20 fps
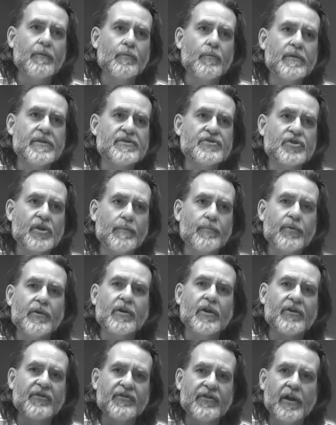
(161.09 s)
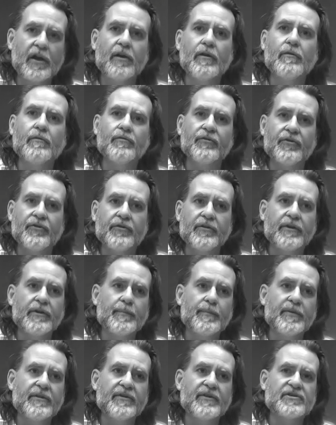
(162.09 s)
we start putting ourselves in
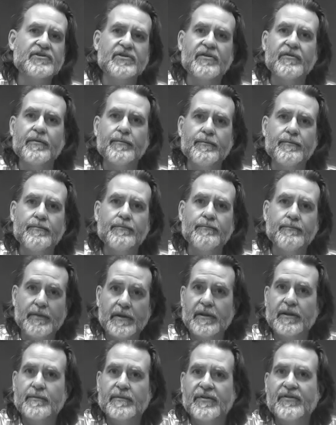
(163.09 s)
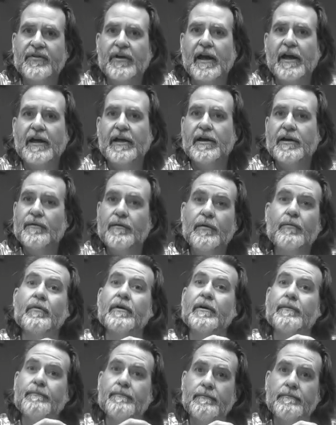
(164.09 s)
the position of being the Messiah, and
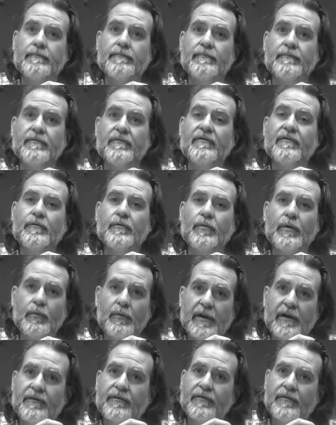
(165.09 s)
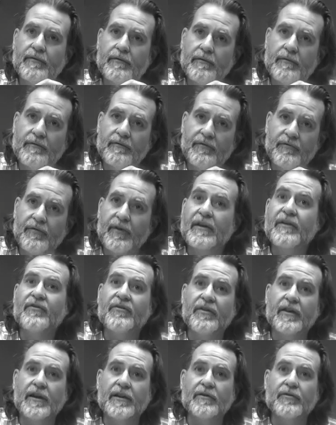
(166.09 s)
we want to
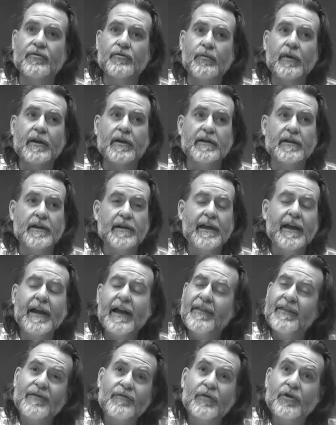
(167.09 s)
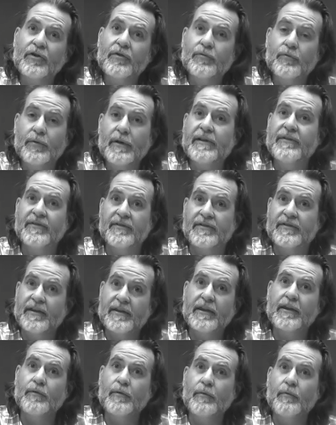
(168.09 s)
fix things quickly. And I think for good reasons. I
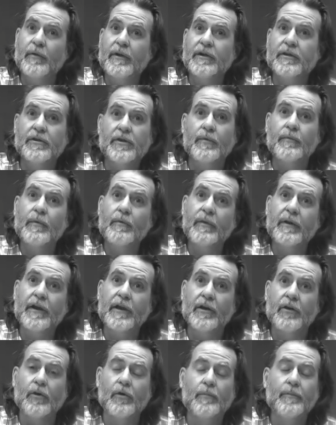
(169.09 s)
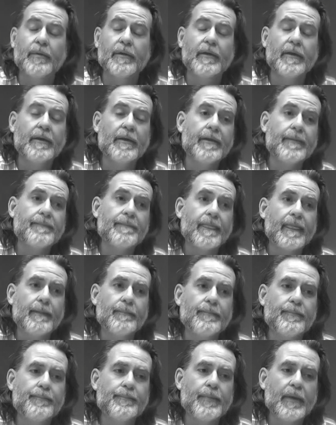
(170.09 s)
think we want to help.
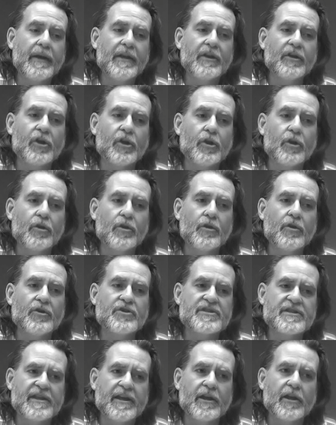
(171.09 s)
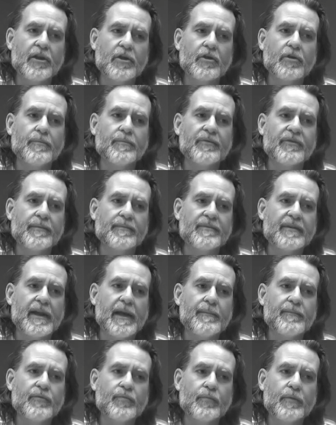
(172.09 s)
But in our urge to help,
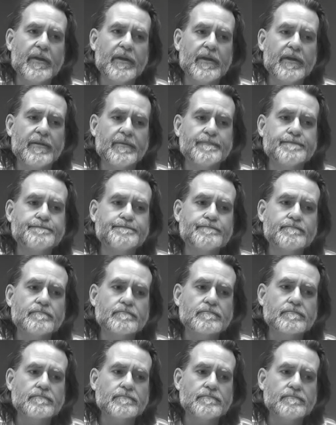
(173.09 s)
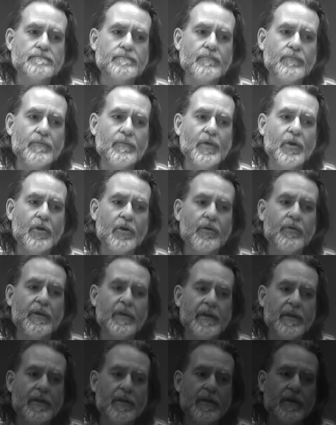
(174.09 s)
sometimes we
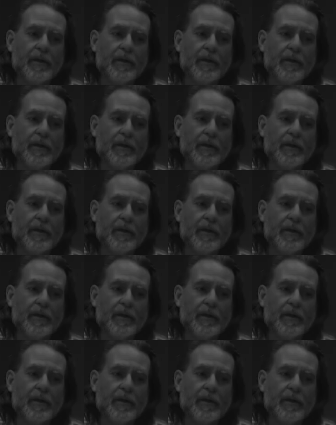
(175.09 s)
hurry.